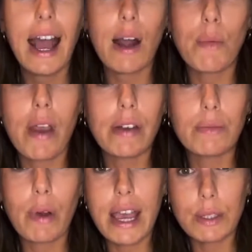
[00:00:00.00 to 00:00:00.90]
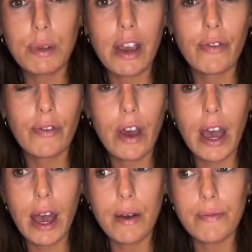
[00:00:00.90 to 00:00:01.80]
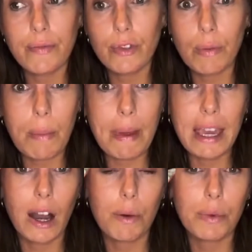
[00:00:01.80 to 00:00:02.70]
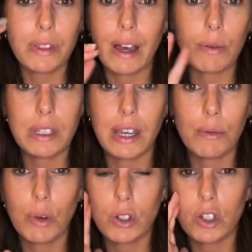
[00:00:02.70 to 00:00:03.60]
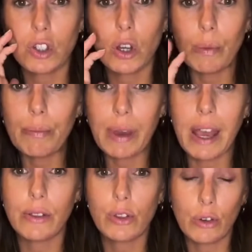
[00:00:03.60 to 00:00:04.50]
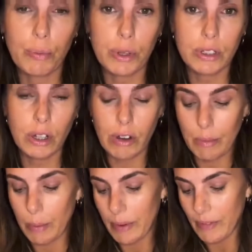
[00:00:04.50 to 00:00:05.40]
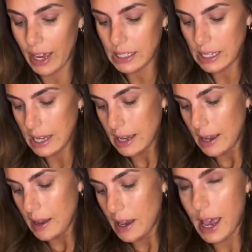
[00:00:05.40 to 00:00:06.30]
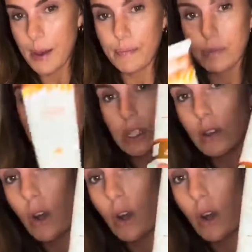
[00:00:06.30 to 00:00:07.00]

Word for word: and wearing my SPF um, from my makeup, and that was it, because I just couldn't bear the thought of putting sun cream on my face. Um, so